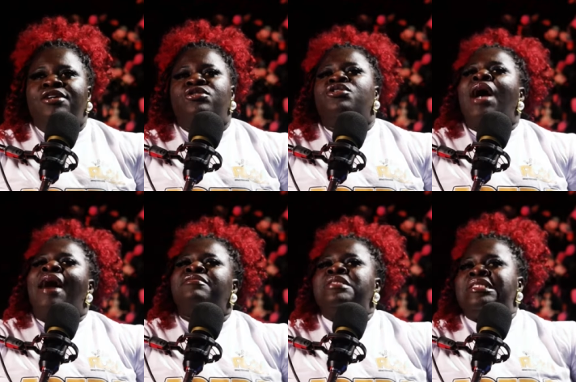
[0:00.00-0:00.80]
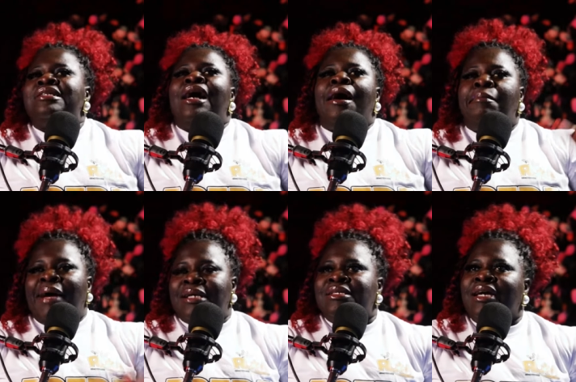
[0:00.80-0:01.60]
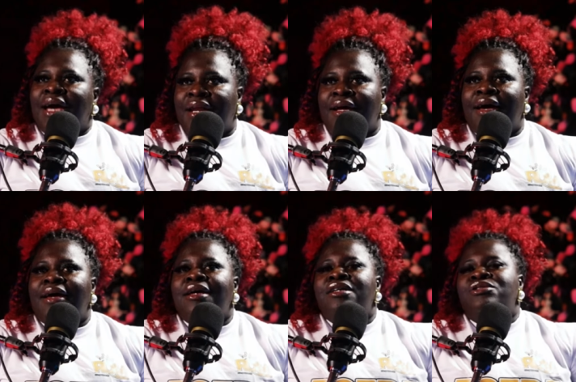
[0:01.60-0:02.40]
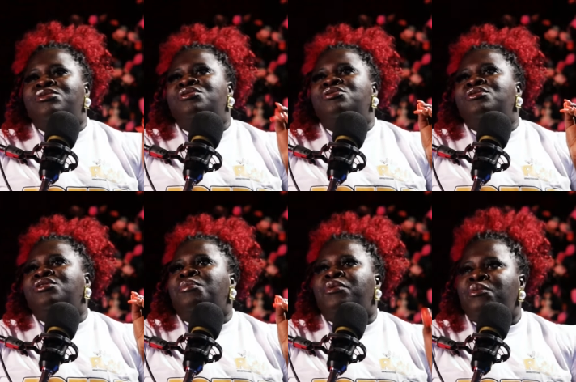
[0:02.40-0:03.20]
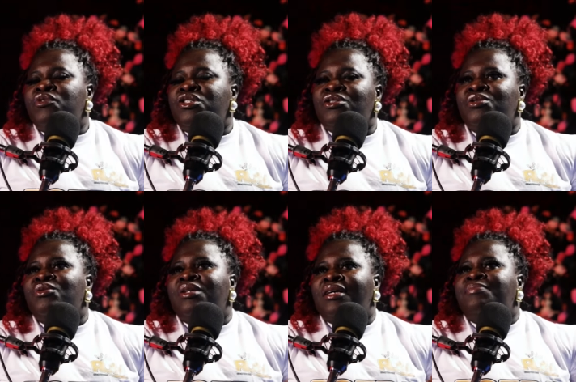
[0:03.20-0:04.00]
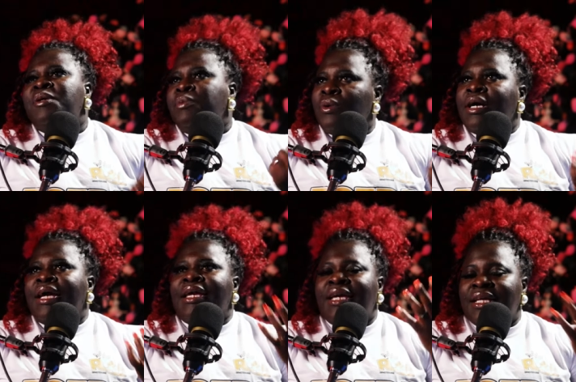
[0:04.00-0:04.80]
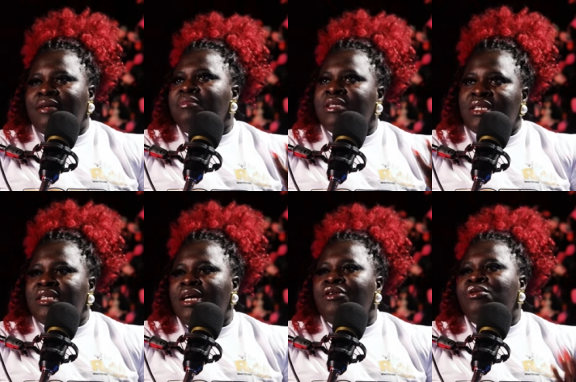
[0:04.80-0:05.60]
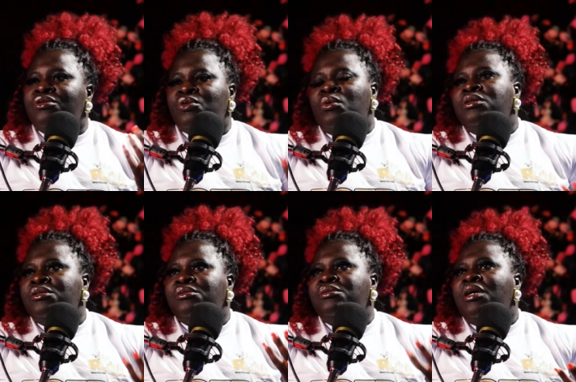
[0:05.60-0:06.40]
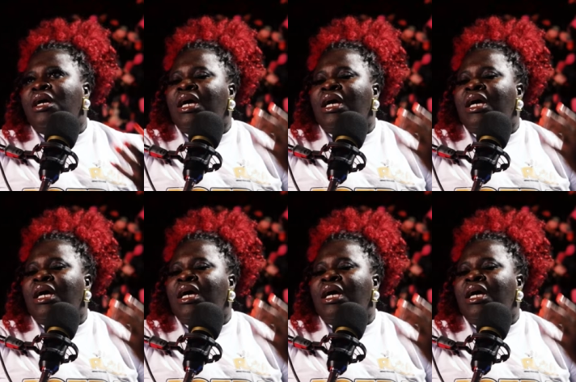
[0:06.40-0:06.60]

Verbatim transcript: So you have to still come back to Ghana to do your promotion so that people can hear the message that you also want to